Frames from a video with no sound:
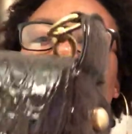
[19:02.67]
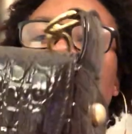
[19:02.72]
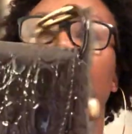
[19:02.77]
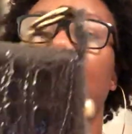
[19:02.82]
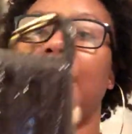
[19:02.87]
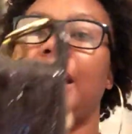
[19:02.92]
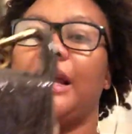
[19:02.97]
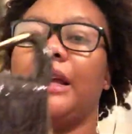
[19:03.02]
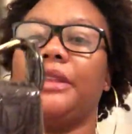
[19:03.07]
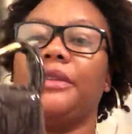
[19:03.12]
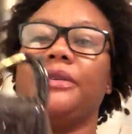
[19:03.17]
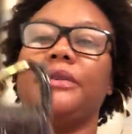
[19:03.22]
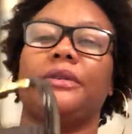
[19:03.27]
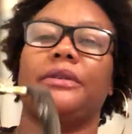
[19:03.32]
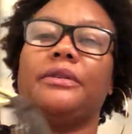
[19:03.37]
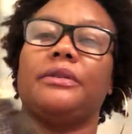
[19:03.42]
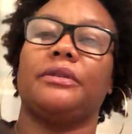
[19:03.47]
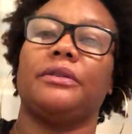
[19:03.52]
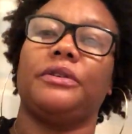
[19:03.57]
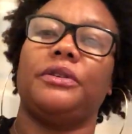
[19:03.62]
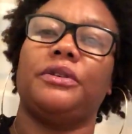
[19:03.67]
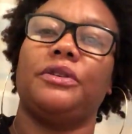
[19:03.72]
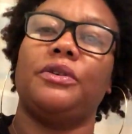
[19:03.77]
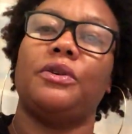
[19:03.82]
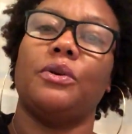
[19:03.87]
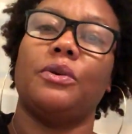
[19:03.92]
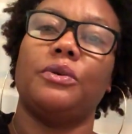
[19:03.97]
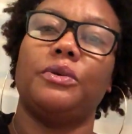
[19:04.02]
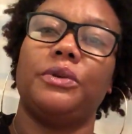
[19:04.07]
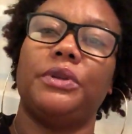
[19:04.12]
I like those
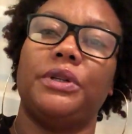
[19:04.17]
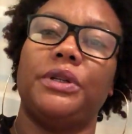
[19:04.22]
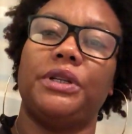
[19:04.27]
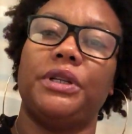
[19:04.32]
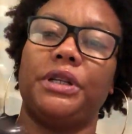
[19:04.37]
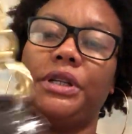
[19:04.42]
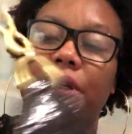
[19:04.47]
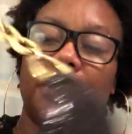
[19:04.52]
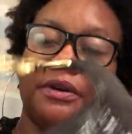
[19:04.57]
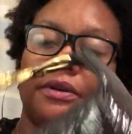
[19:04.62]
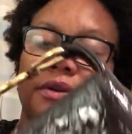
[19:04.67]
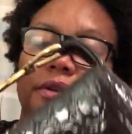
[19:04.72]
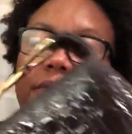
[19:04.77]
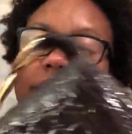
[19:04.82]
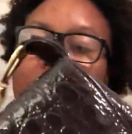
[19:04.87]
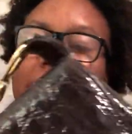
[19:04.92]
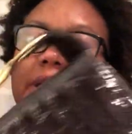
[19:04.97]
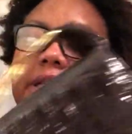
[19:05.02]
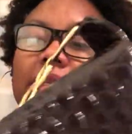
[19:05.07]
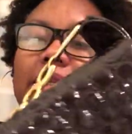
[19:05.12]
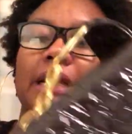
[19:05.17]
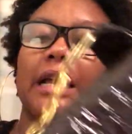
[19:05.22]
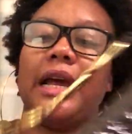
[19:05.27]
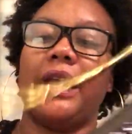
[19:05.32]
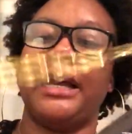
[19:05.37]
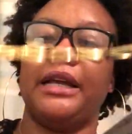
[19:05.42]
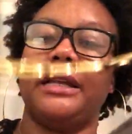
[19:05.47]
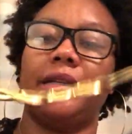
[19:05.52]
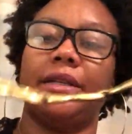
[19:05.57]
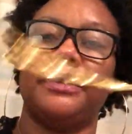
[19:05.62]
gold details on the
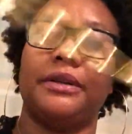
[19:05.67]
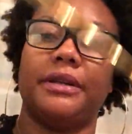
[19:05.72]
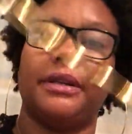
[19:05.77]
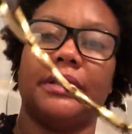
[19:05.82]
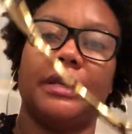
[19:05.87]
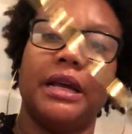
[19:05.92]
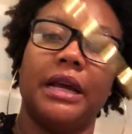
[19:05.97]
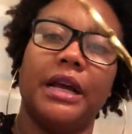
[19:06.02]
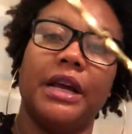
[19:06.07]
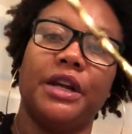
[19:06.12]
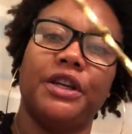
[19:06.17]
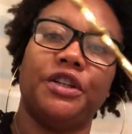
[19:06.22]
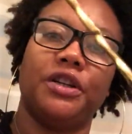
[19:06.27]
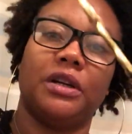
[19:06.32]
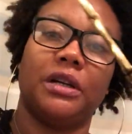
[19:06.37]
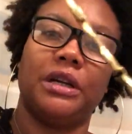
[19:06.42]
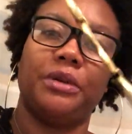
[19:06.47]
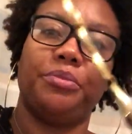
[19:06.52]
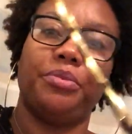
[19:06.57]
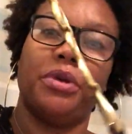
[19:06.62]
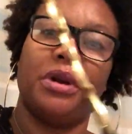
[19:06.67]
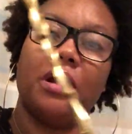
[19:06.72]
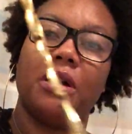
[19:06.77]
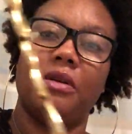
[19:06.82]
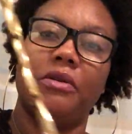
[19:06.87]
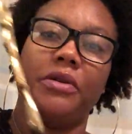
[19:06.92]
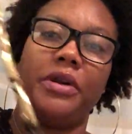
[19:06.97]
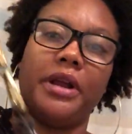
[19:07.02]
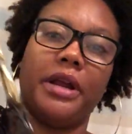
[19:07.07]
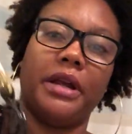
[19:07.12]
side. So it's chocolate
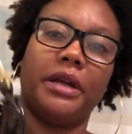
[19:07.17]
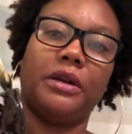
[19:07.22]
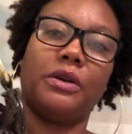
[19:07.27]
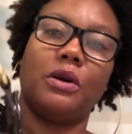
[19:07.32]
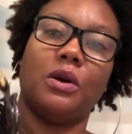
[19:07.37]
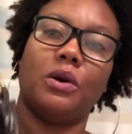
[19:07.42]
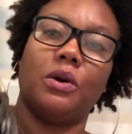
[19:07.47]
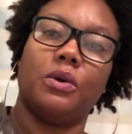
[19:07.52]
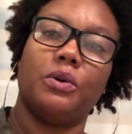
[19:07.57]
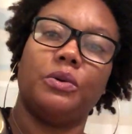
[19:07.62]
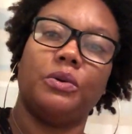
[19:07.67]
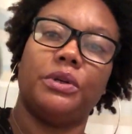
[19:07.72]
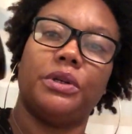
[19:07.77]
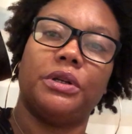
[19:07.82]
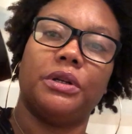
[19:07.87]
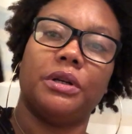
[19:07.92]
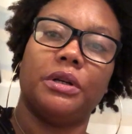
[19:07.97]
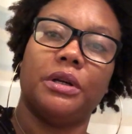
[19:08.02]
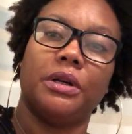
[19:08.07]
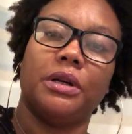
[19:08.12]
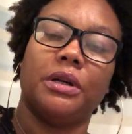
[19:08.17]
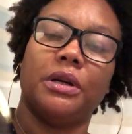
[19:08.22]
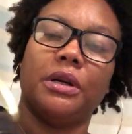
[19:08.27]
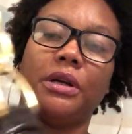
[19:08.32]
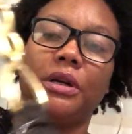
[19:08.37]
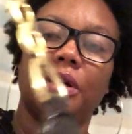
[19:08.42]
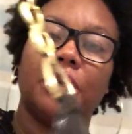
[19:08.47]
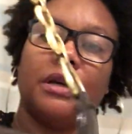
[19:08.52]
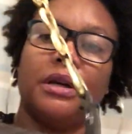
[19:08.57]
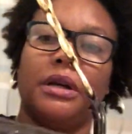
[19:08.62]
brown and gold,
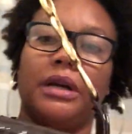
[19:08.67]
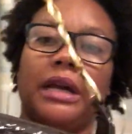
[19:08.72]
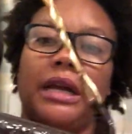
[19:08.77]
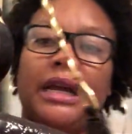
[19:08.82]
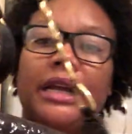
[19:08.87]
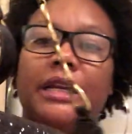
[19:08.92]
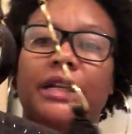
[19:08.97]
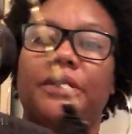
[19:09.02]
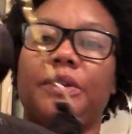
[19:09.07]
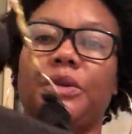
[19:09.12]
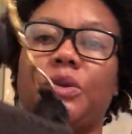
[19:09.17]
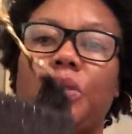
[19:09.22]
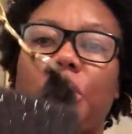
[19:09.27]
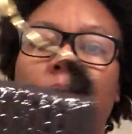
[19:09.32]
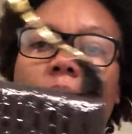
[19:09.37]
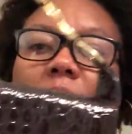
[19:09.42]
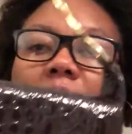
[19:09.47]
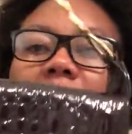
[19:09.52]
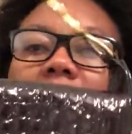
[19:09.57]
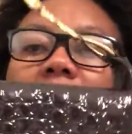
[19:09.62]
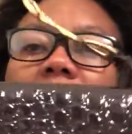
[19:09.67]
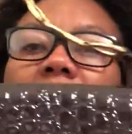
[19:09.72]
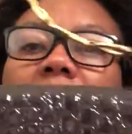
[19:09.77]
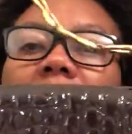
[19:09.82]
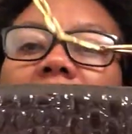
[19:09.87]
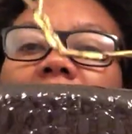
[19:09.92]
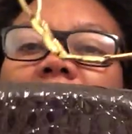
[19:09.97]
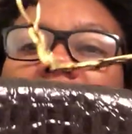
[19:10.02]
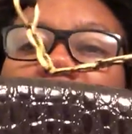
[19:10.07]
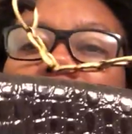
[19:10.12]
and it's also a made in
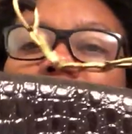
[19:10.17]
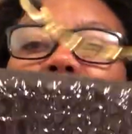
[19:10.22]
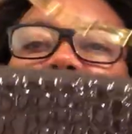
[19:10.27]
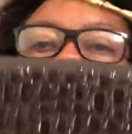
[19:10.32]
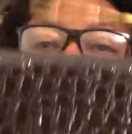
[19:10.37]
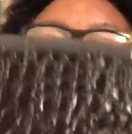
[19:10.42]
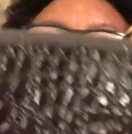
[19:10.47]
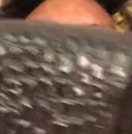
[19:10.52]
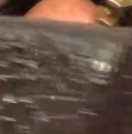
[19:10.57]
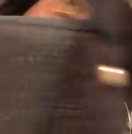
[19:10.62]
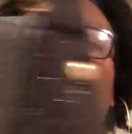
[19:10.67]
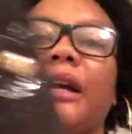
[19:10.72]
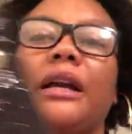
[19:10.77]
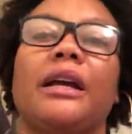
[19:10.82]
England bag.